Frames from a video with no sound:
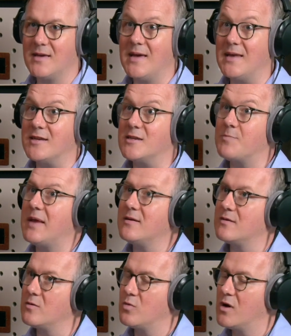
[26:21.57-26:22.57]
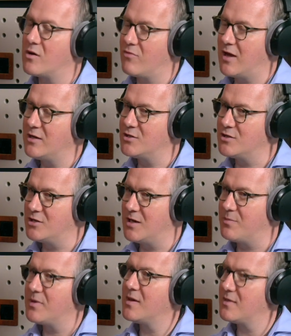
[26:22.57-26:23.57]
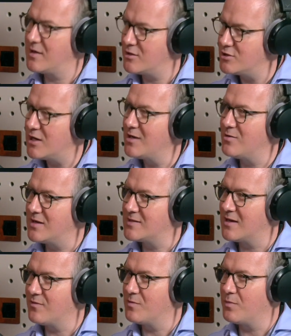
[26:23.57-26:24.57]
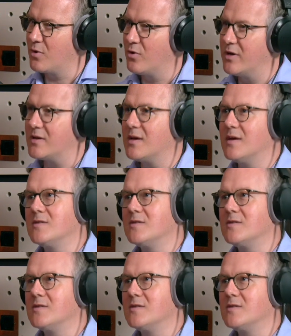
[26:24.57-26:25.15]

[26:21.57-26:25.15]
in a dependent work relationship. They are genuinely self-employed.